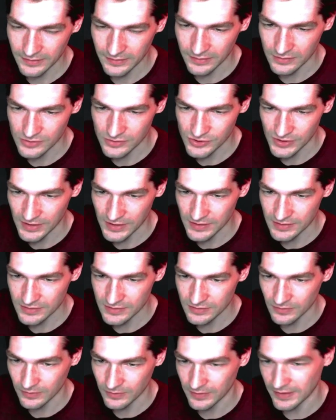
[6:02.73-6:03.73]
a Jace
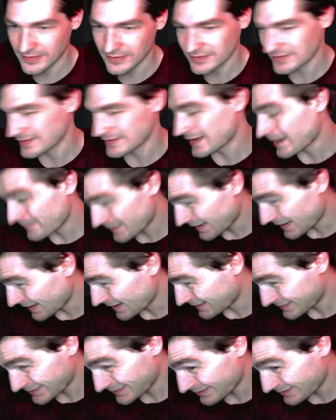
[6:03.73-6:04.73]
or that
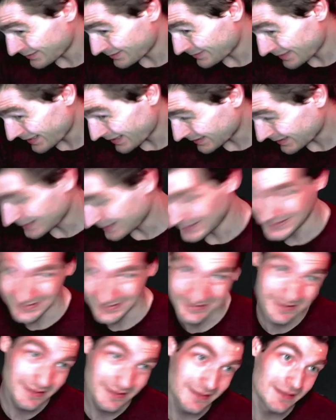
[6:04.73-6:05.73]
Snapcaster to wheel,
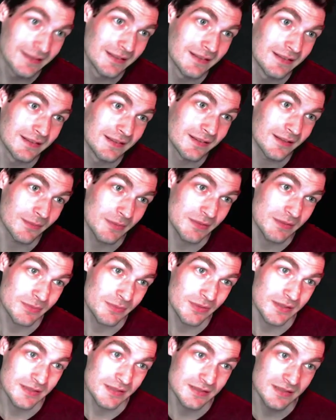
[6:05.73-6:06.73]
it'd be pretty
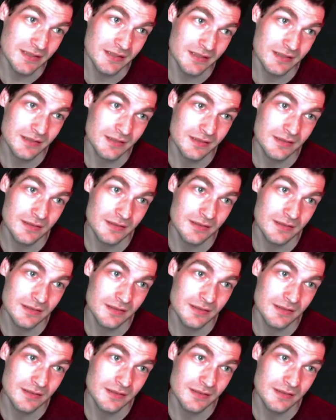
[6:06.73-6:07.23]
sick.